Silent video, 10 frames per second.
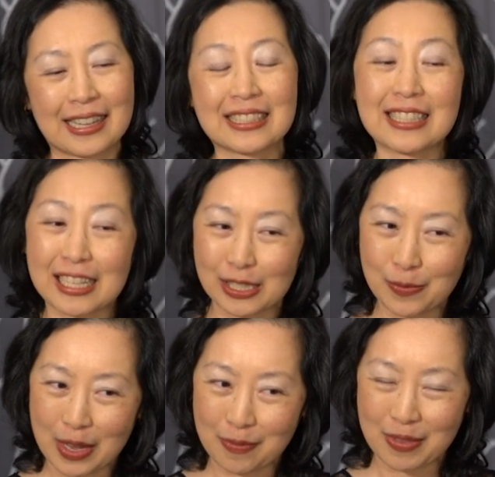it does
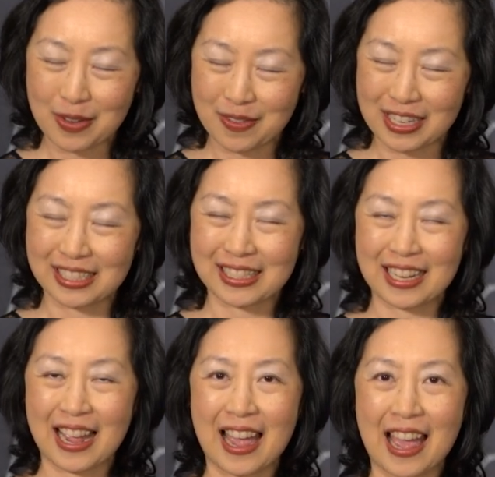make me wish
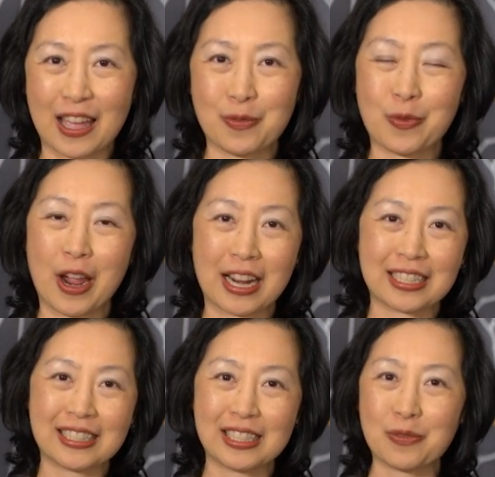that I had
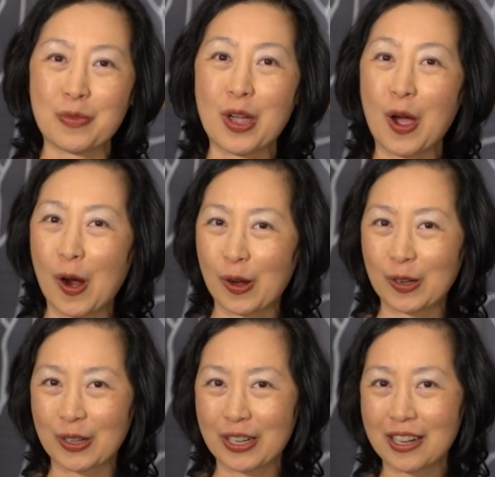practiced a bit
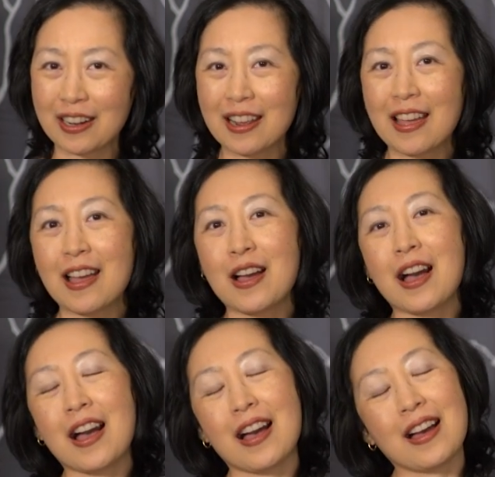harder
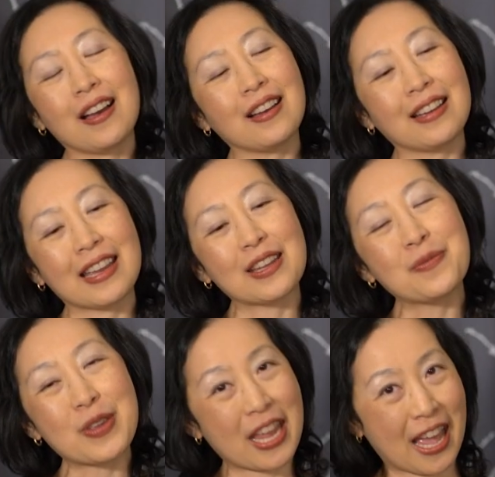
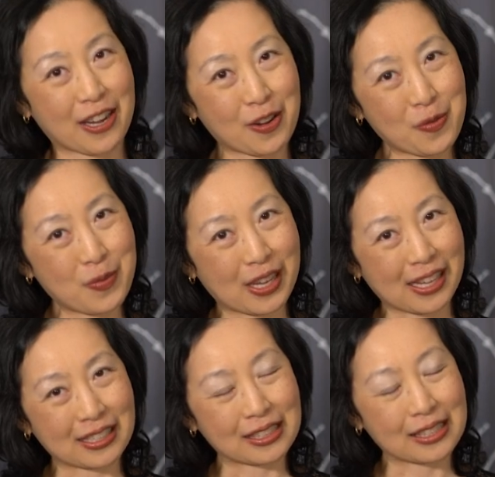in piano,
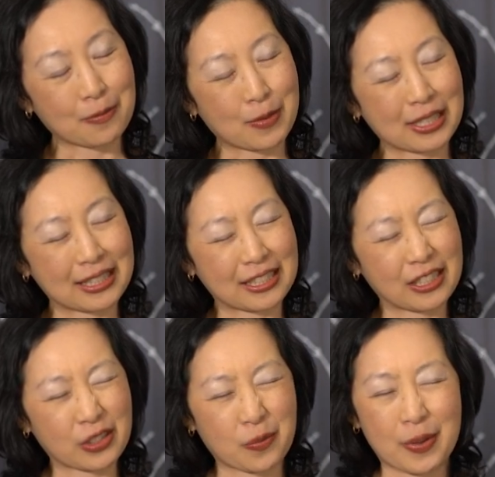because my
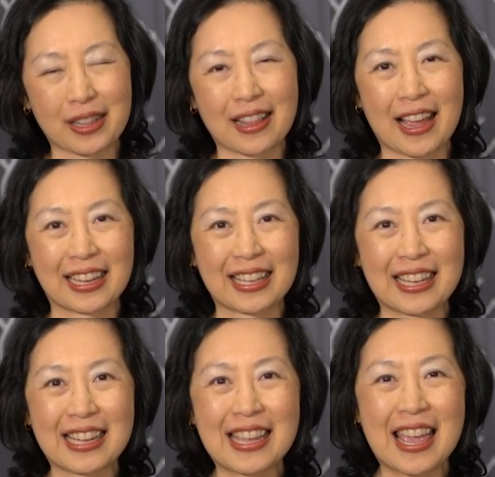skills are a bit
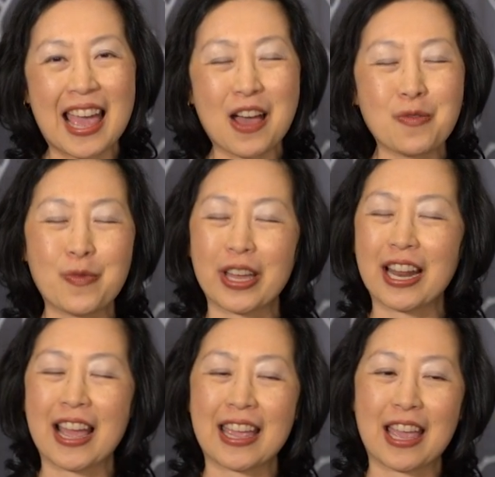lacking, but
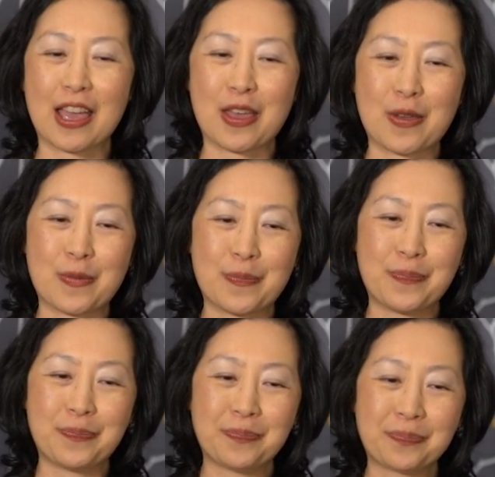I
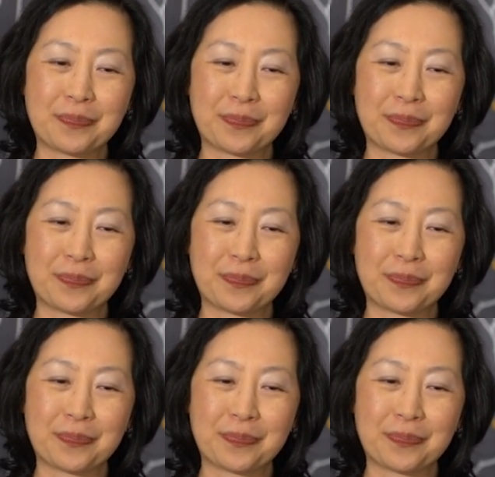am